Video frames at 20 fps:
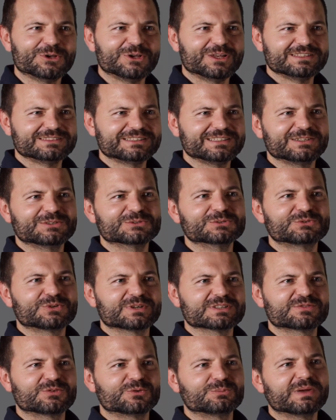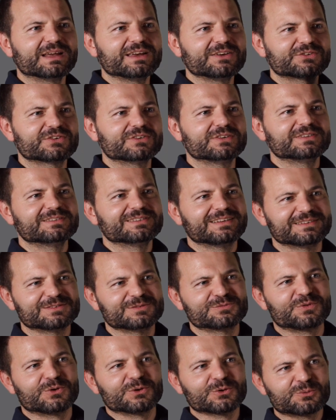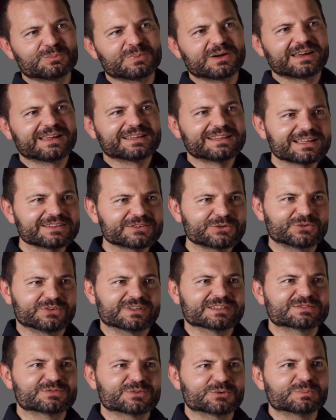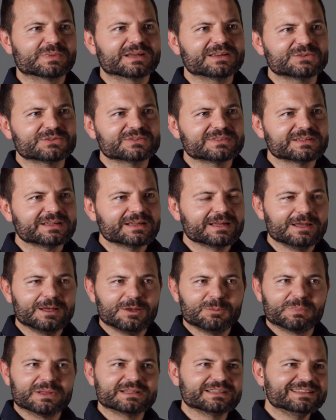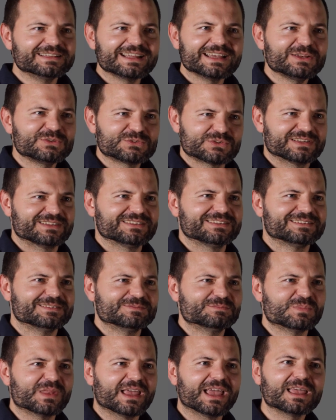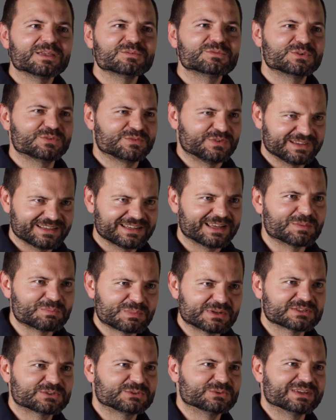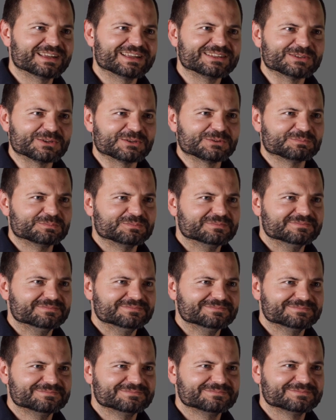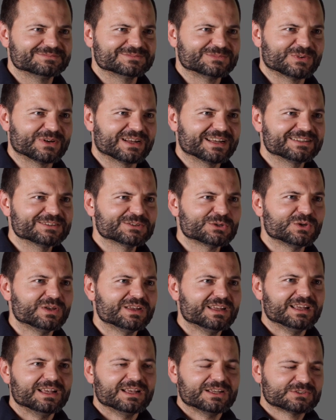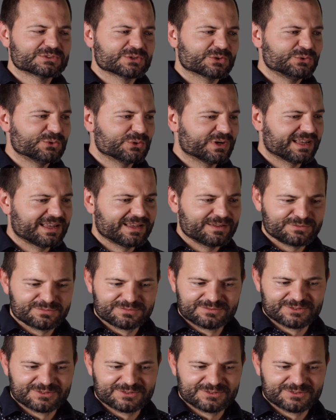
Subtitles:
single transformation followed by another transformation. But in nature, everything happens together, right? So you have